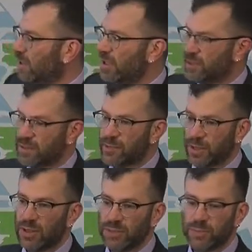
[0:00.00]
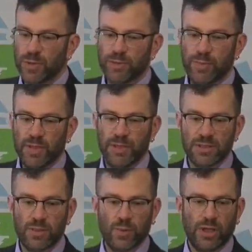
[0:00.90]
something that's much bigger.
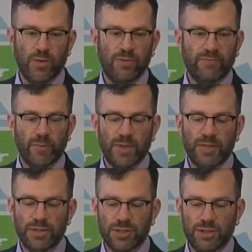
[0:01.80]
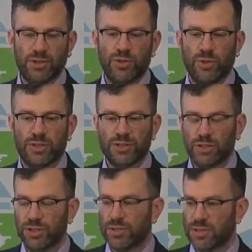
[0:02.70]
So we're going from an
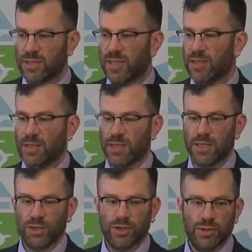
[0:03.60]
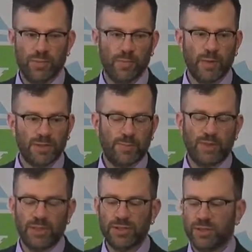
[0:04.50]
institute-to-institute scale to
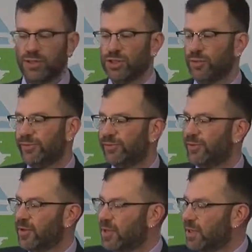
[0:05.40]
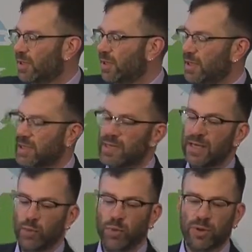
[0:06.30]
multiple institutes in
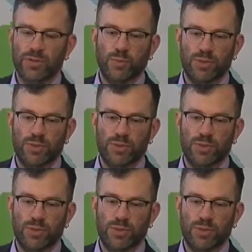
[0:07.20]
networks,